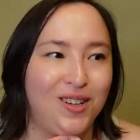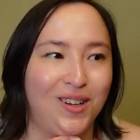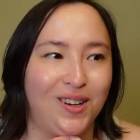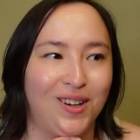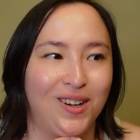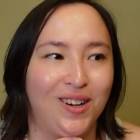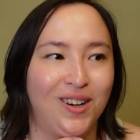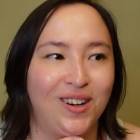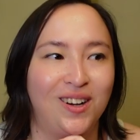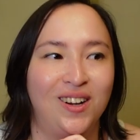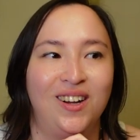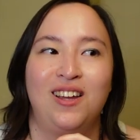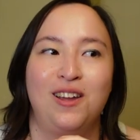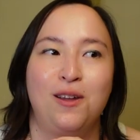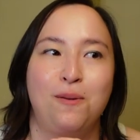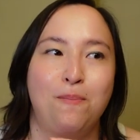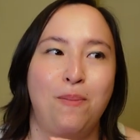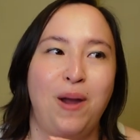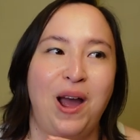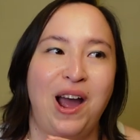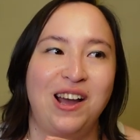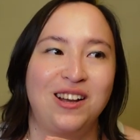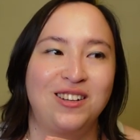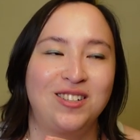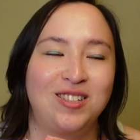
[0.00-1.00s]
year. In
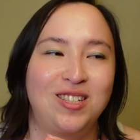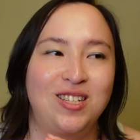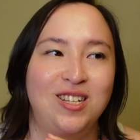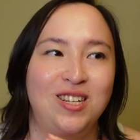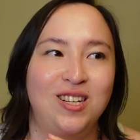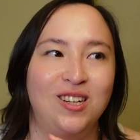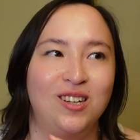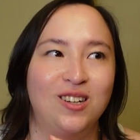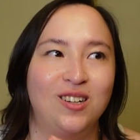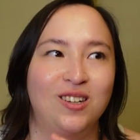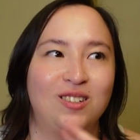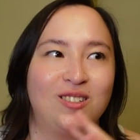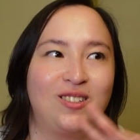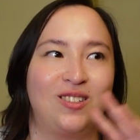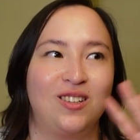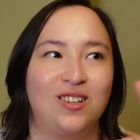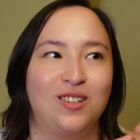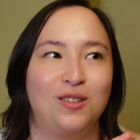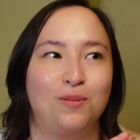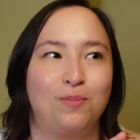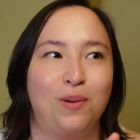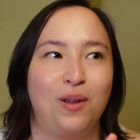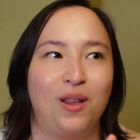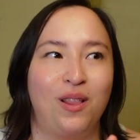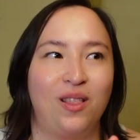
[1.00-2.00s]
past years,
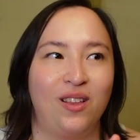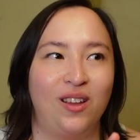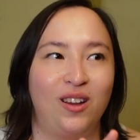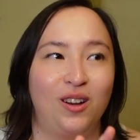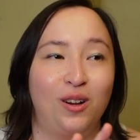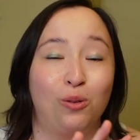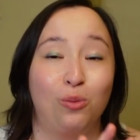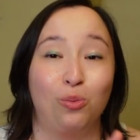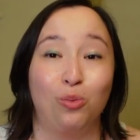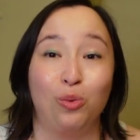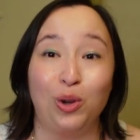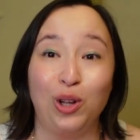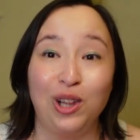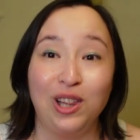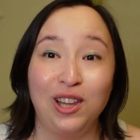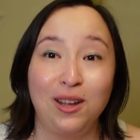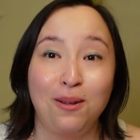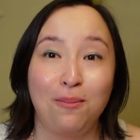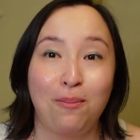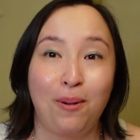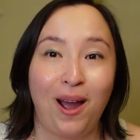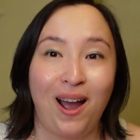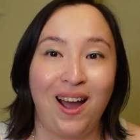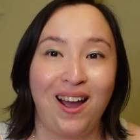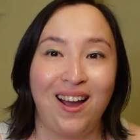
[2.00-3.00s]
it's been like
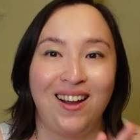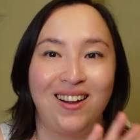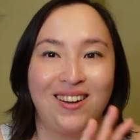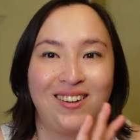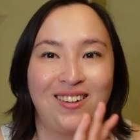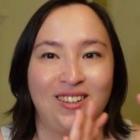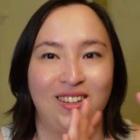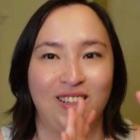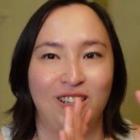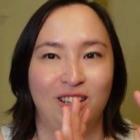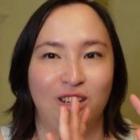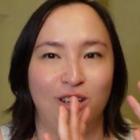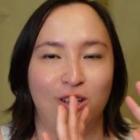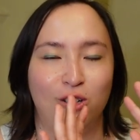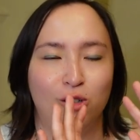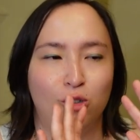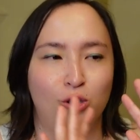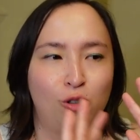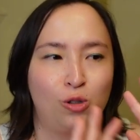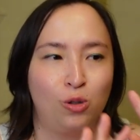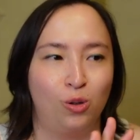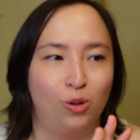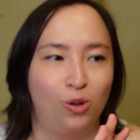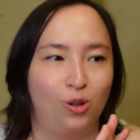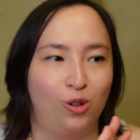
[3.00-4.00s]
really packed, like
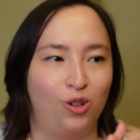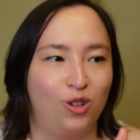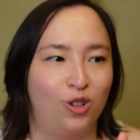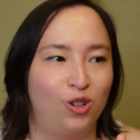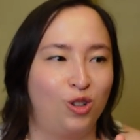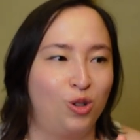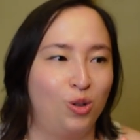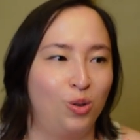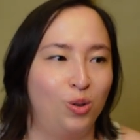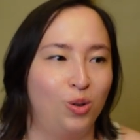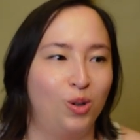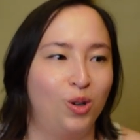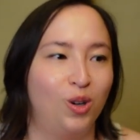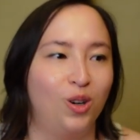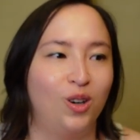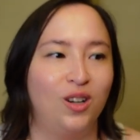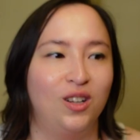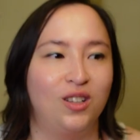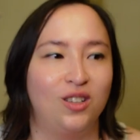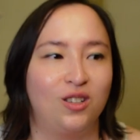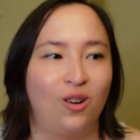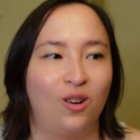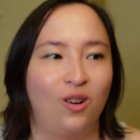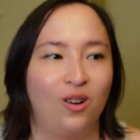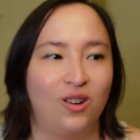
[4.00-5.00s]
shoulder to shoulder.
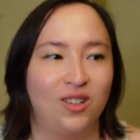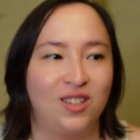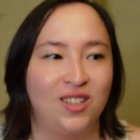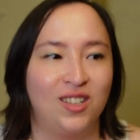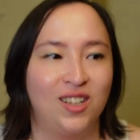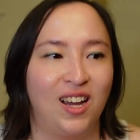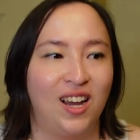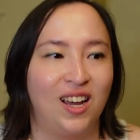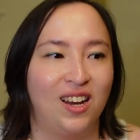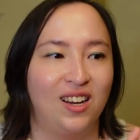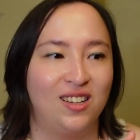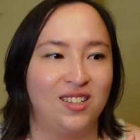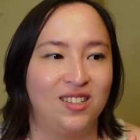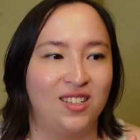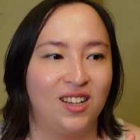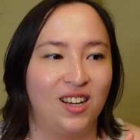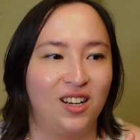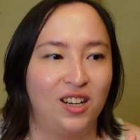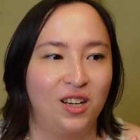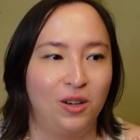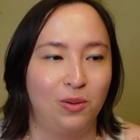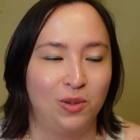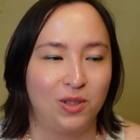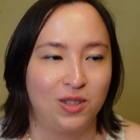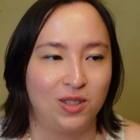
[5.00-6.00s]
It's hard to get into
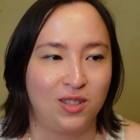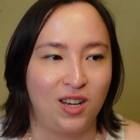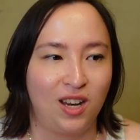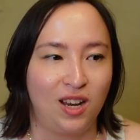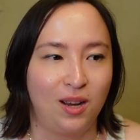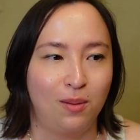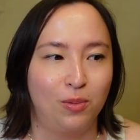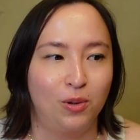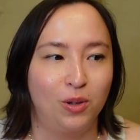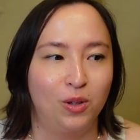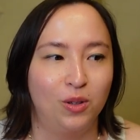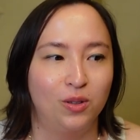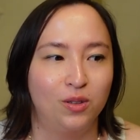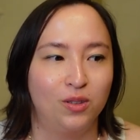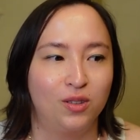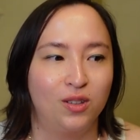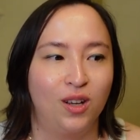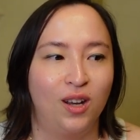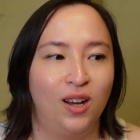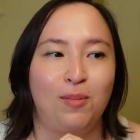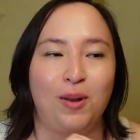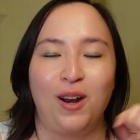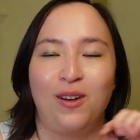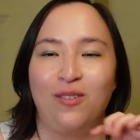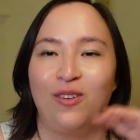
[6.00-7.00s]
anyone's tables.
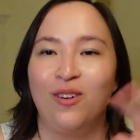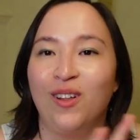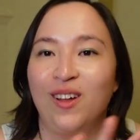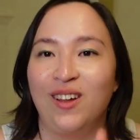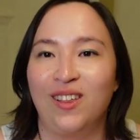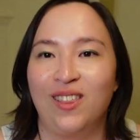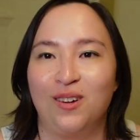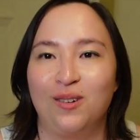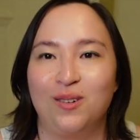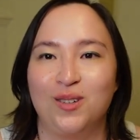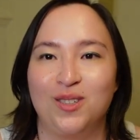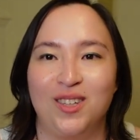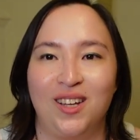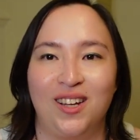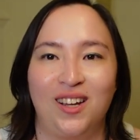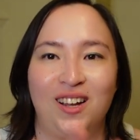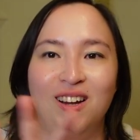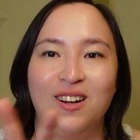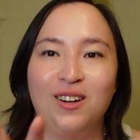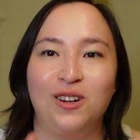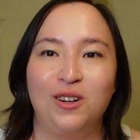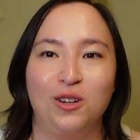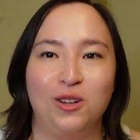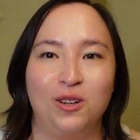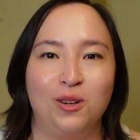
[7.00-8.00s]
But I felt like there was like
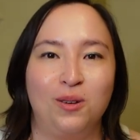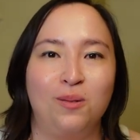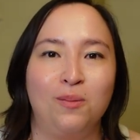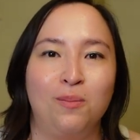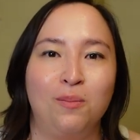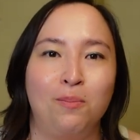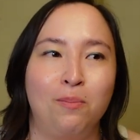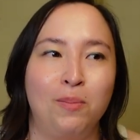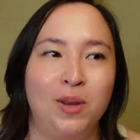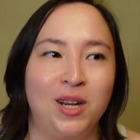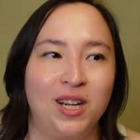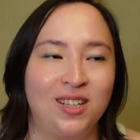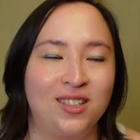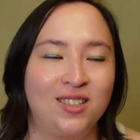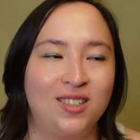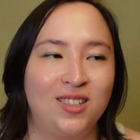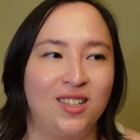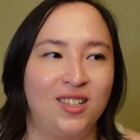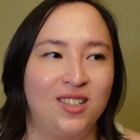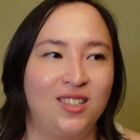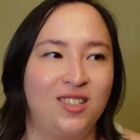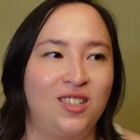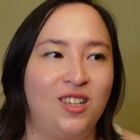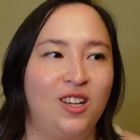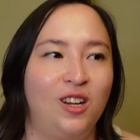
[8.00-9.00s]
a good mix
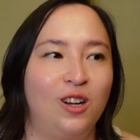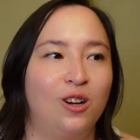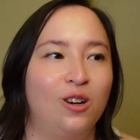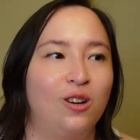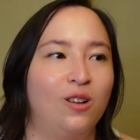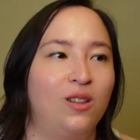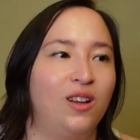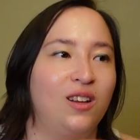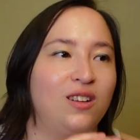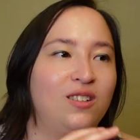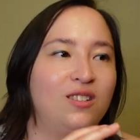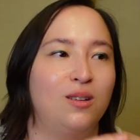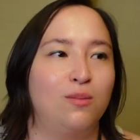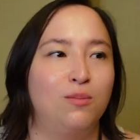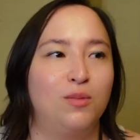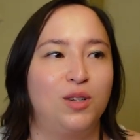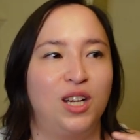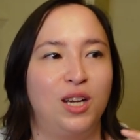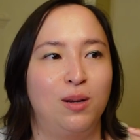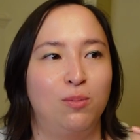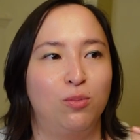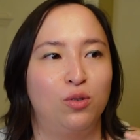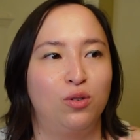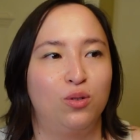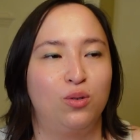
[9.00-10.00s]
this year. Like some
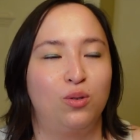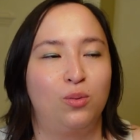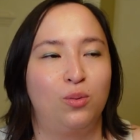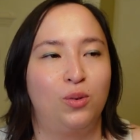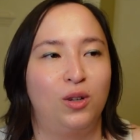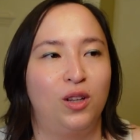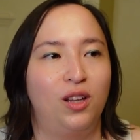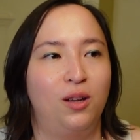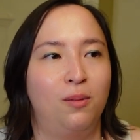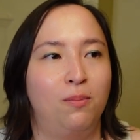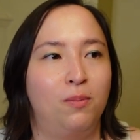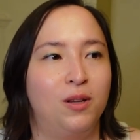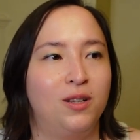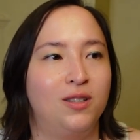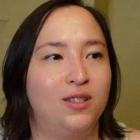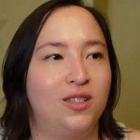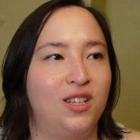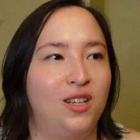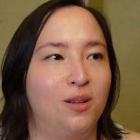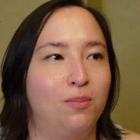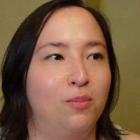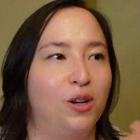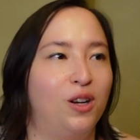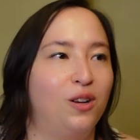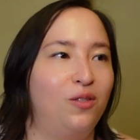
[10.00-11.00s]
tables were really
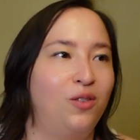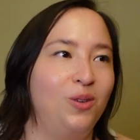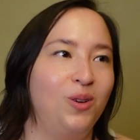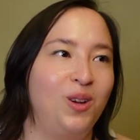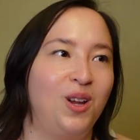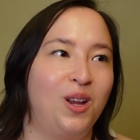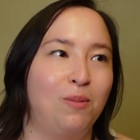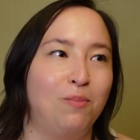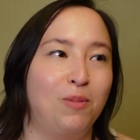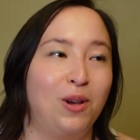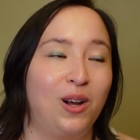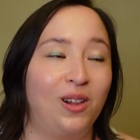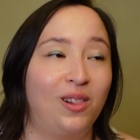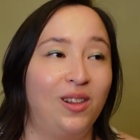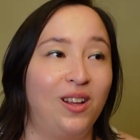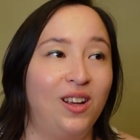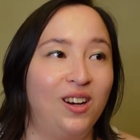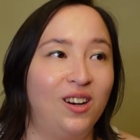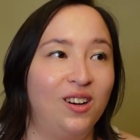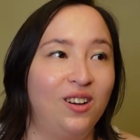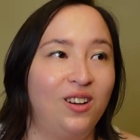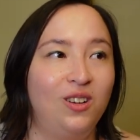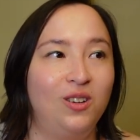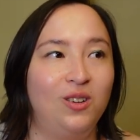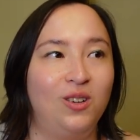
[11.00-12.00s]
busy, but if you came back
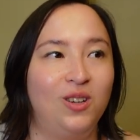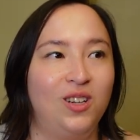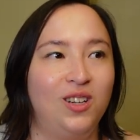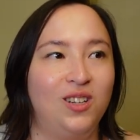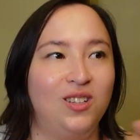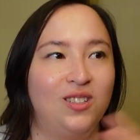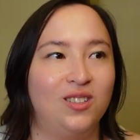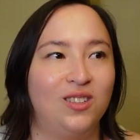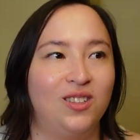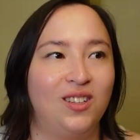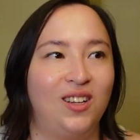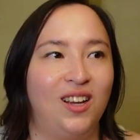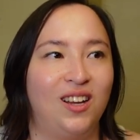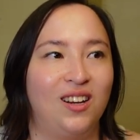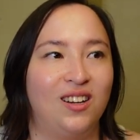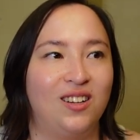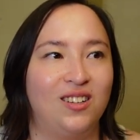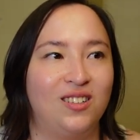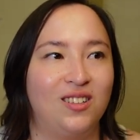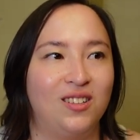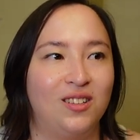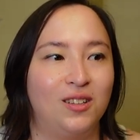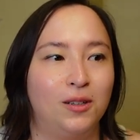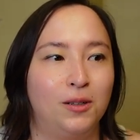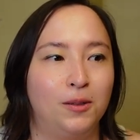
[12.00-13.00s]
later, you could easily get
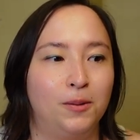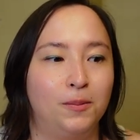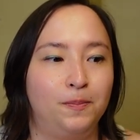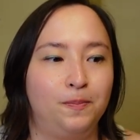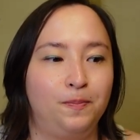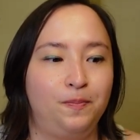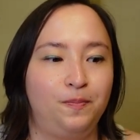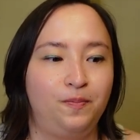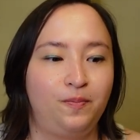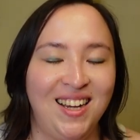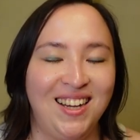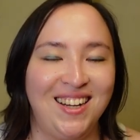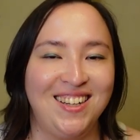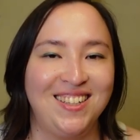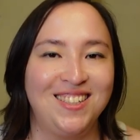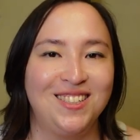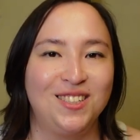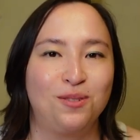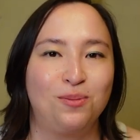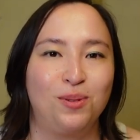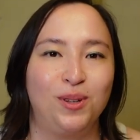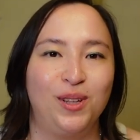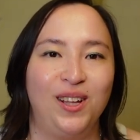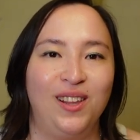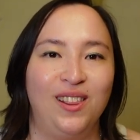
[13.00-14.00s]
into them. And I
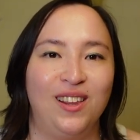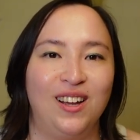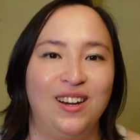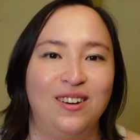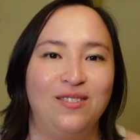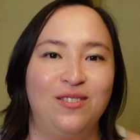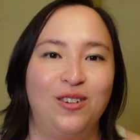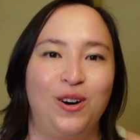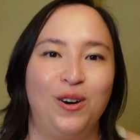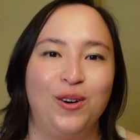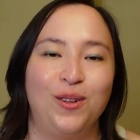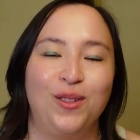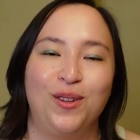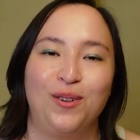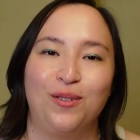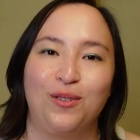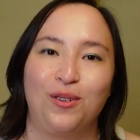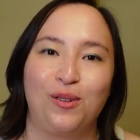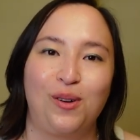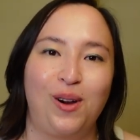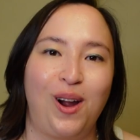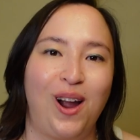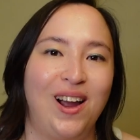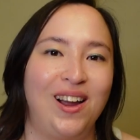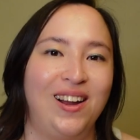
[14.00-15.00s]
just really love all the
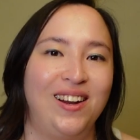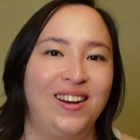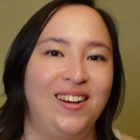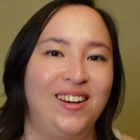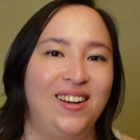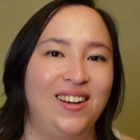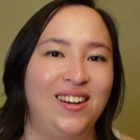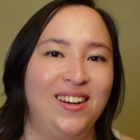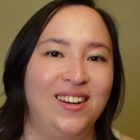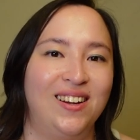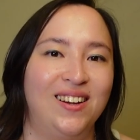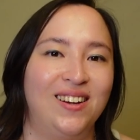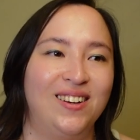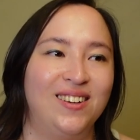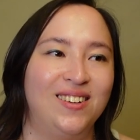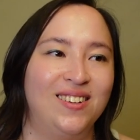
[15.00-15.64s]
variety,